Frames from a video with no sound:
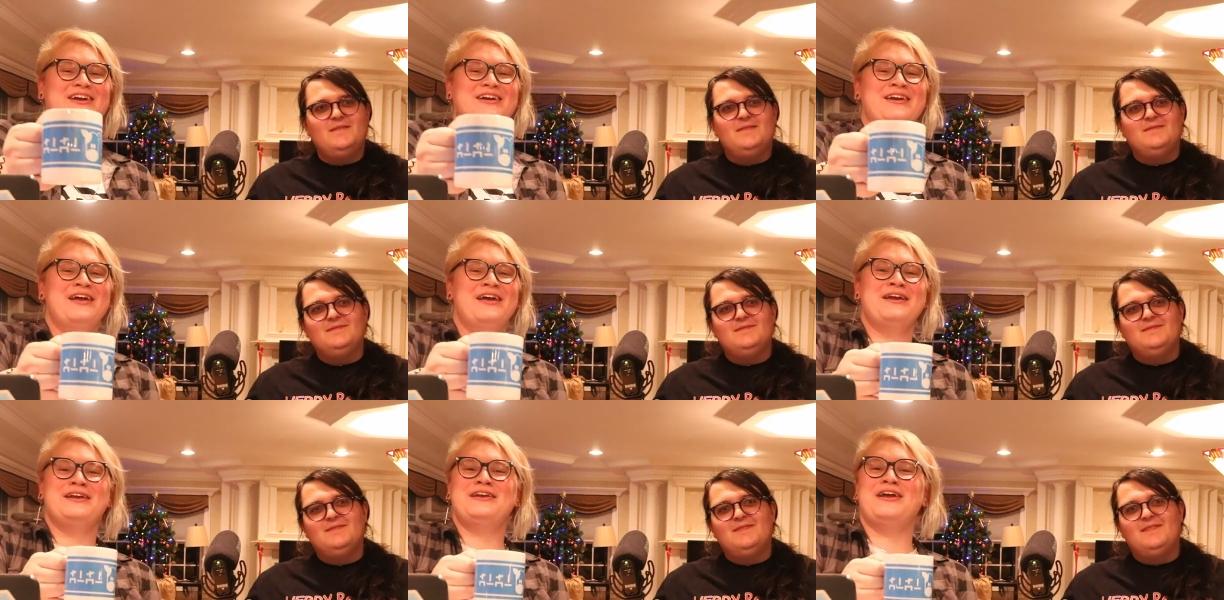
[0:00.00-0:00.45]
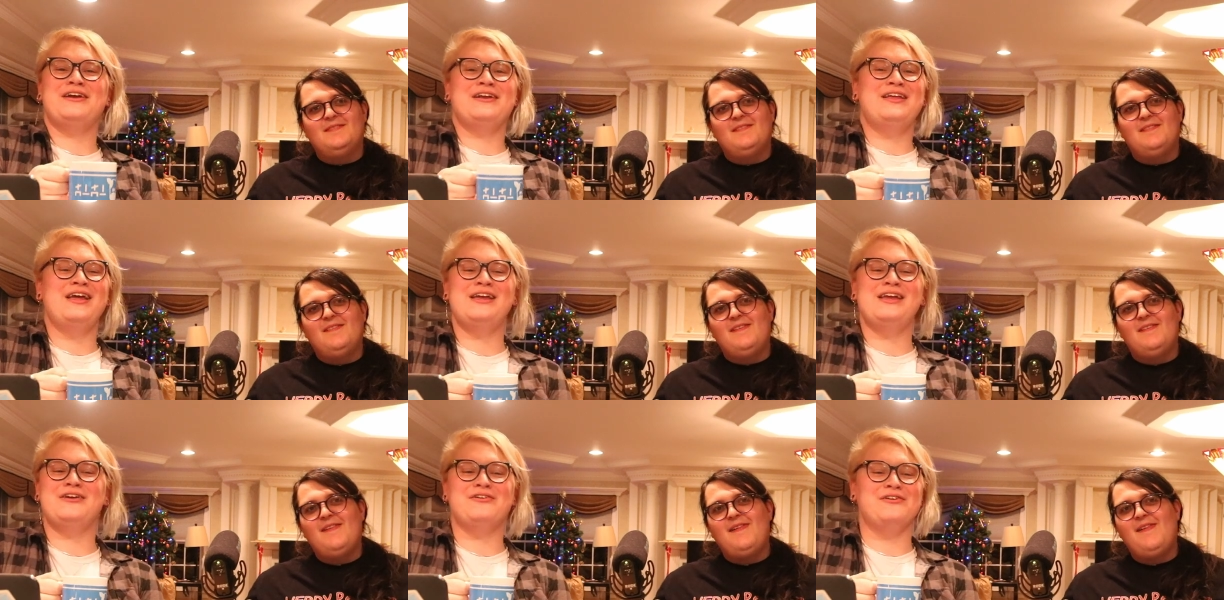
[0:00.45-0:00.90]
Speaker 1: no,
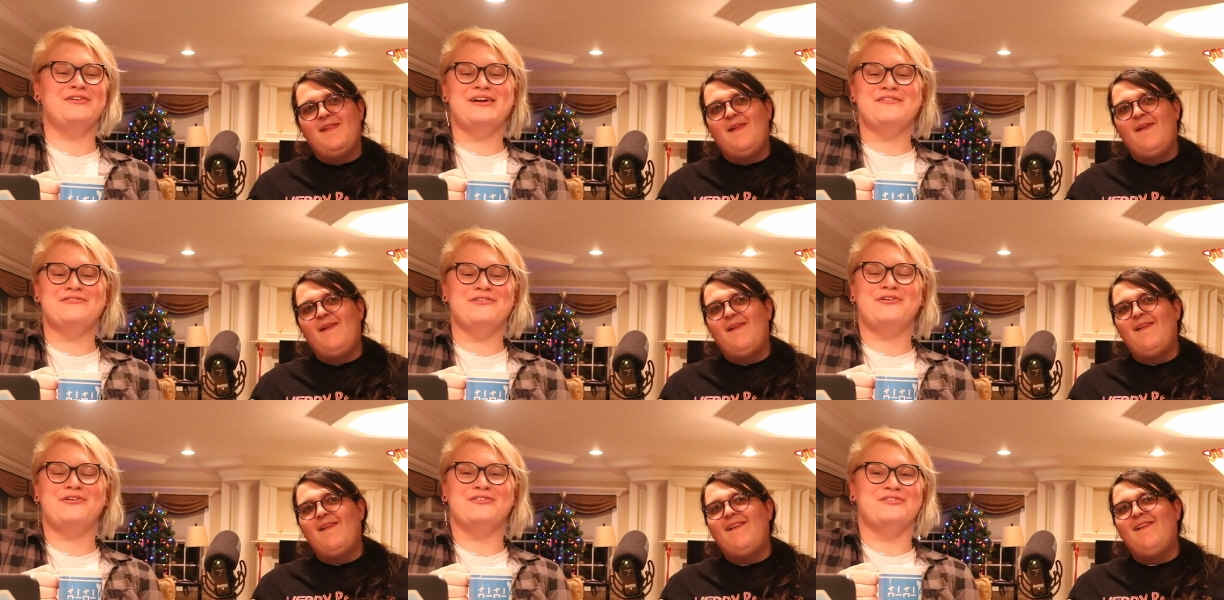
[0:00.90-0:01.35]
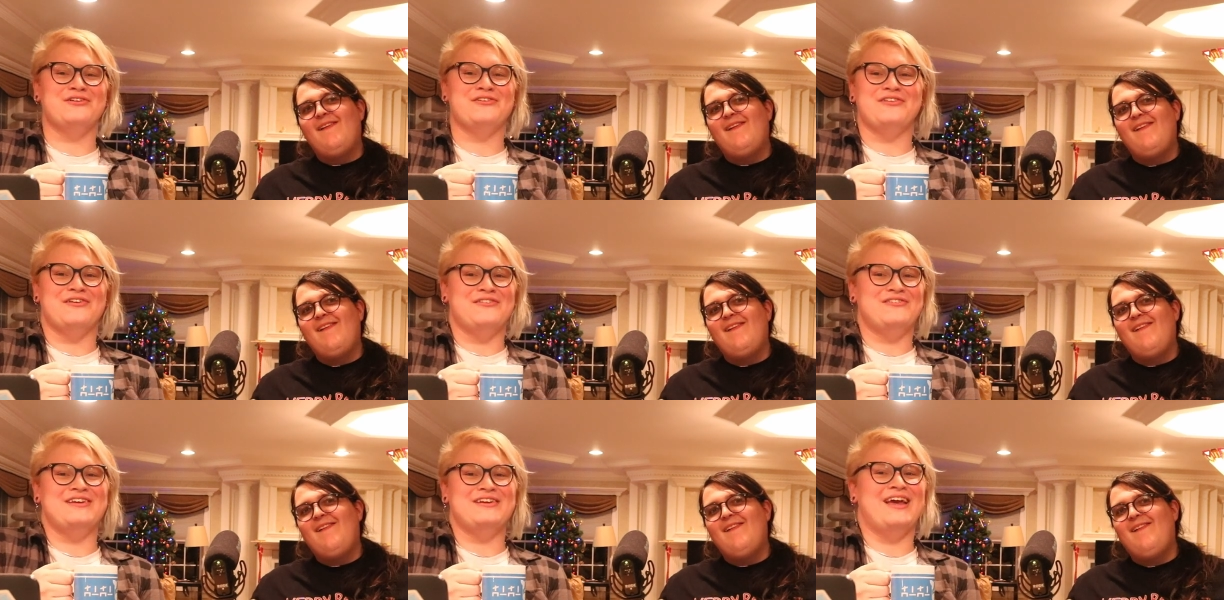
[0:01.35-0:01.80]
you don't have to hold
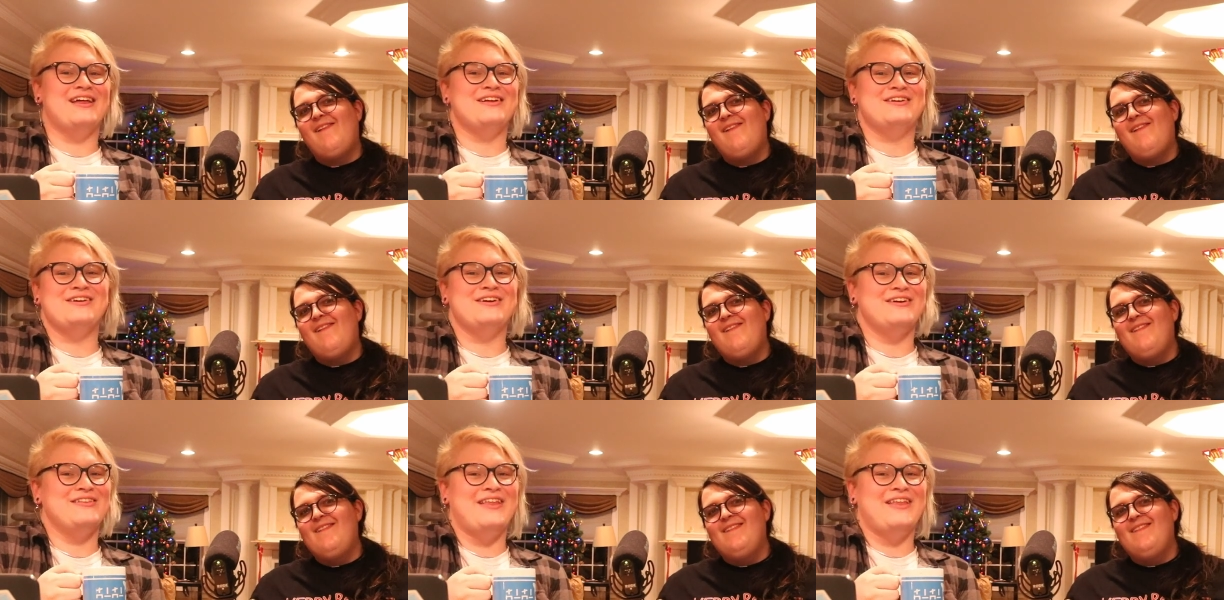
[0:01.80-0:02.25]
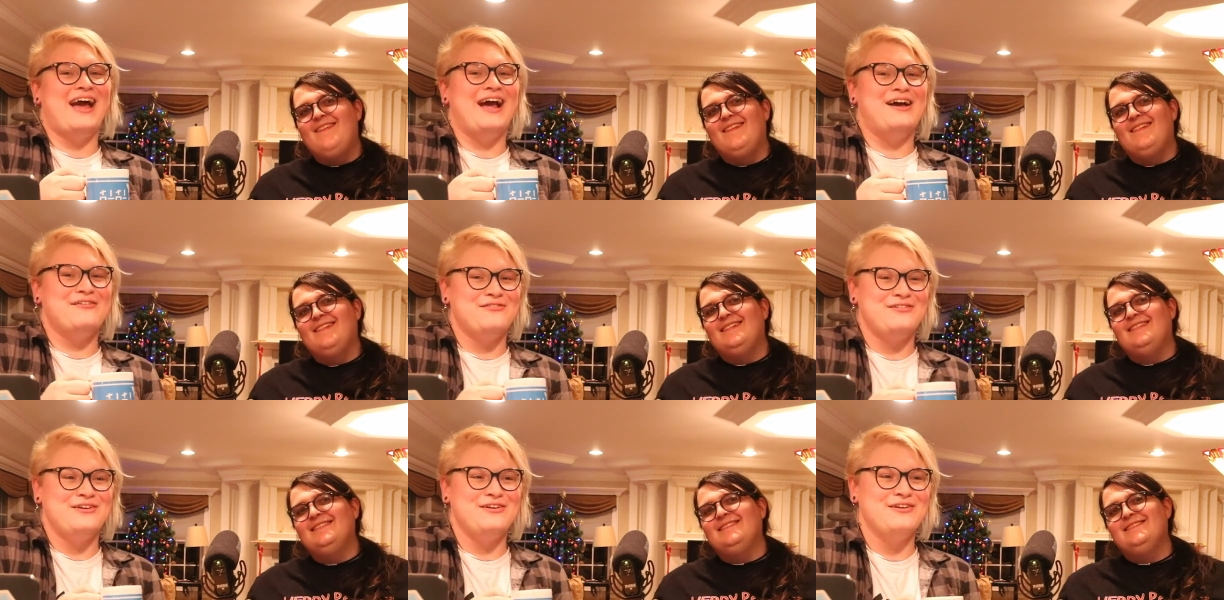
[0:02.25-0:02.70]
yourself together. You can laugh.
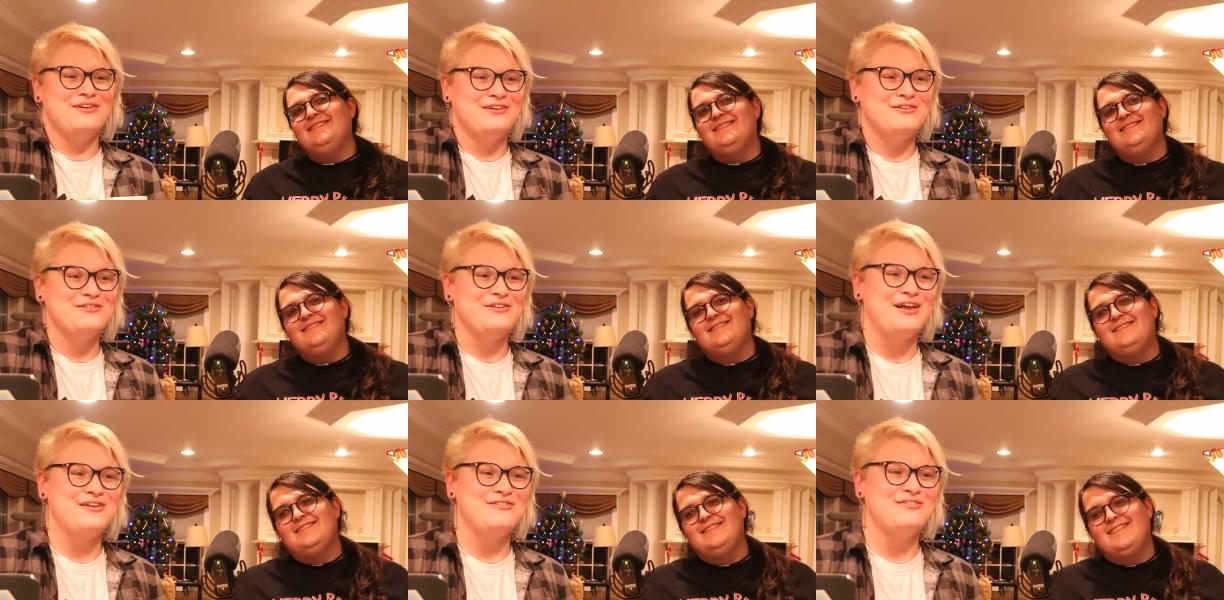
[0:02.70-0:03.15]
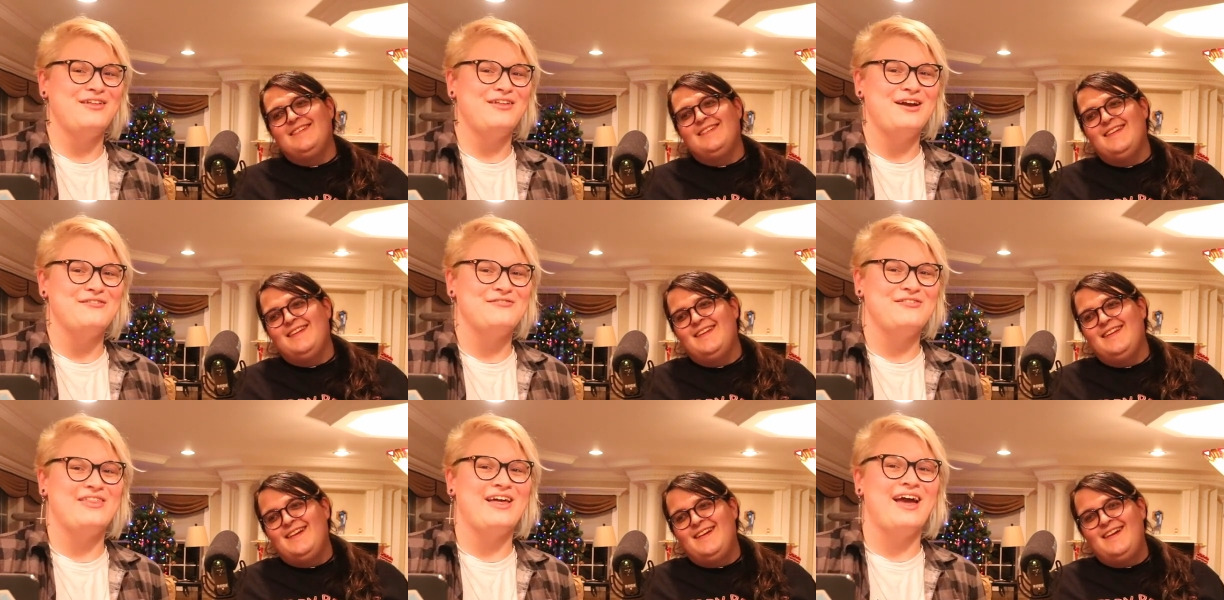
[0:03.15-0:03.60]
You're allowed to laugh
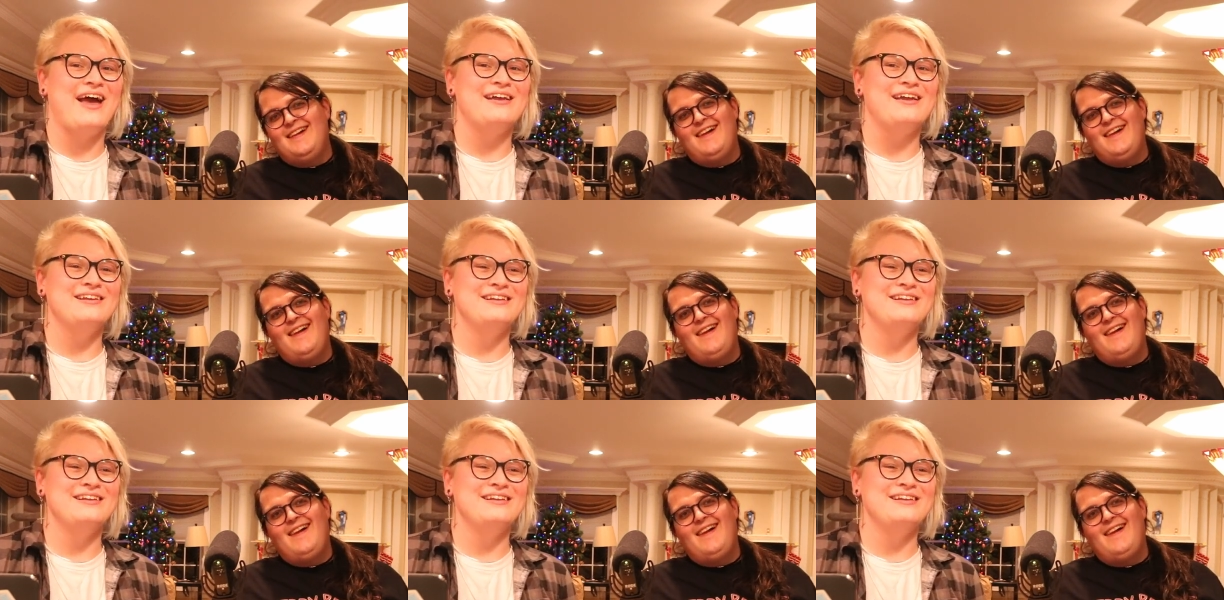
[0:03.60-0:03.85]
at that.